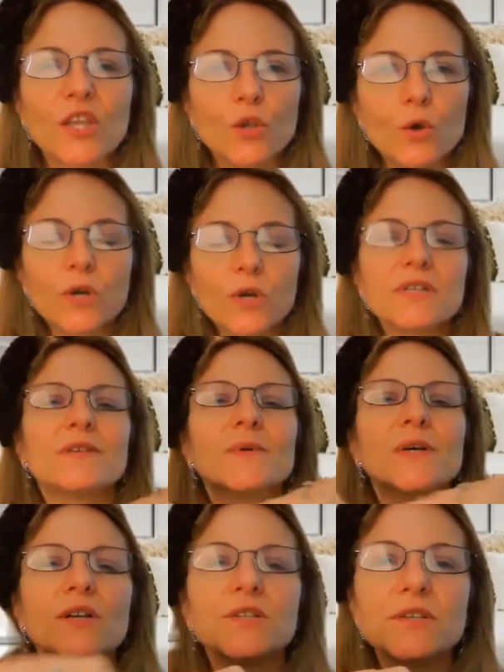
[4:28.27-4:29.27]
Your
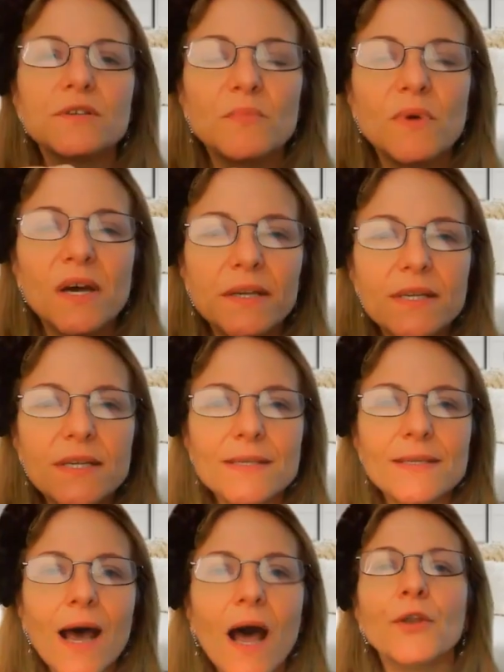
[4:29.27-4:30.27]
subconscious mind does
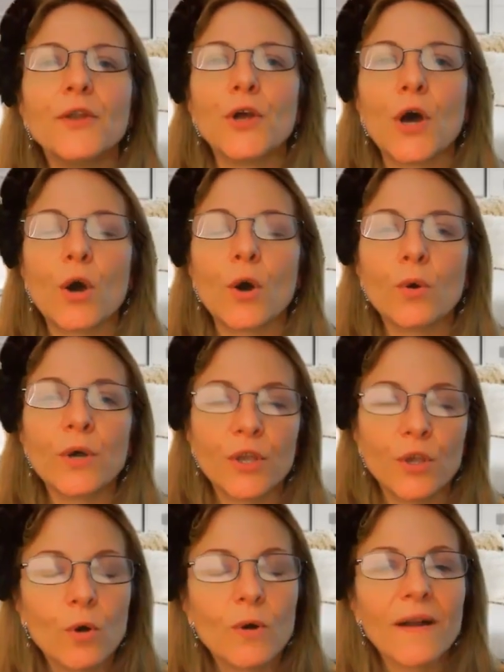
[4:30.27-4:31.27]
not know
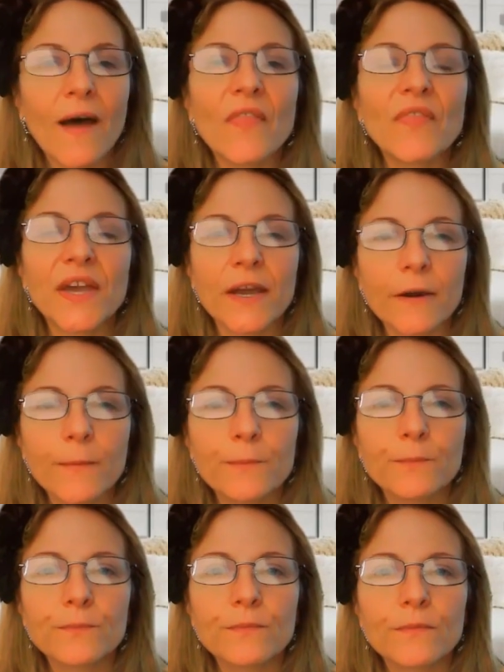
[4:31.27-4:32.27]
you're not there.
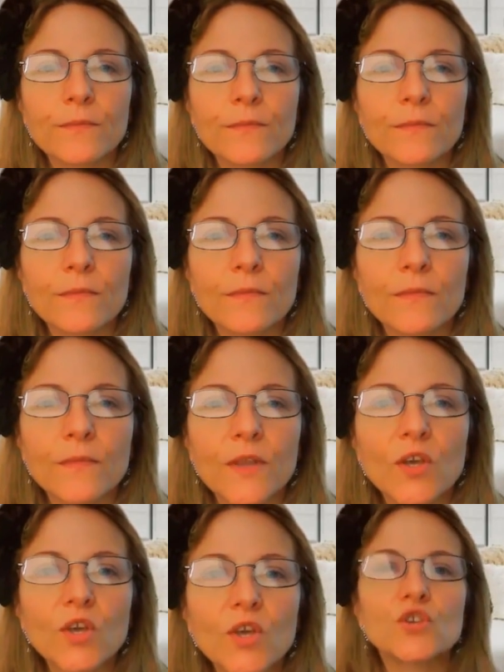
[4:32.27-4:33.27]

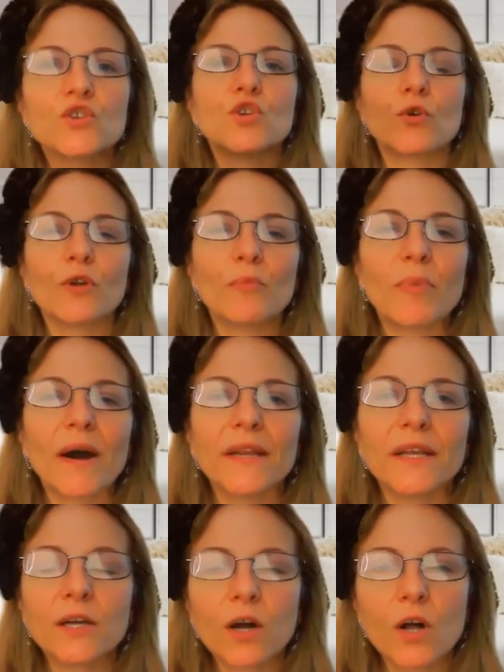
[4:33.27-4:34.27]
So your
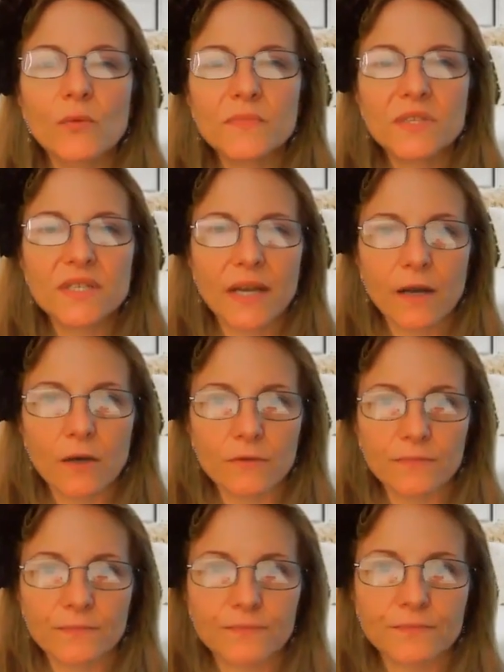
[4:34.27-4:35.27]
body calms
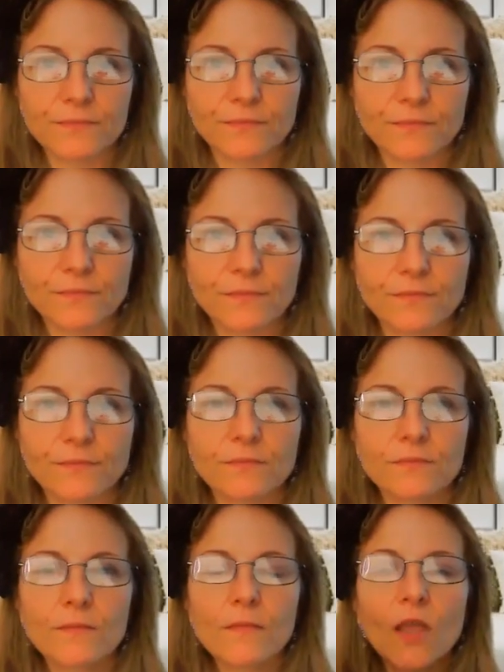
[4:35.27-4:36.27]
down.
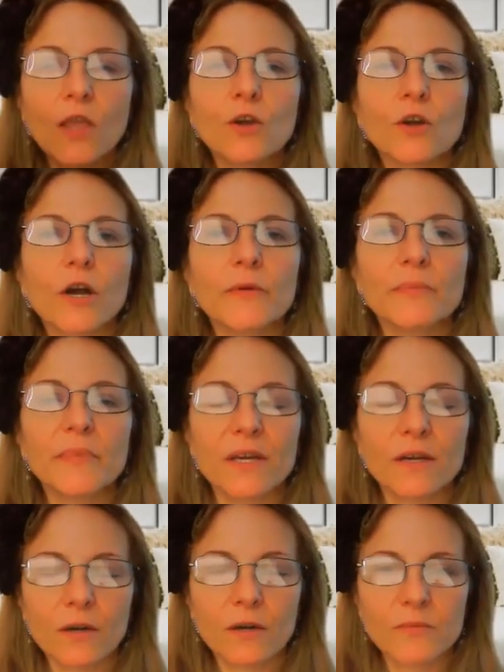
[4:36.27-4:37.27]
Your
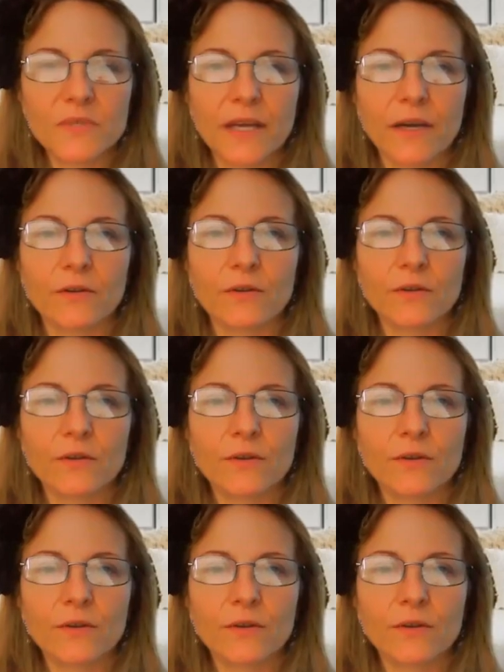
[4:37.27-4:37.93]
heartbeat calms down.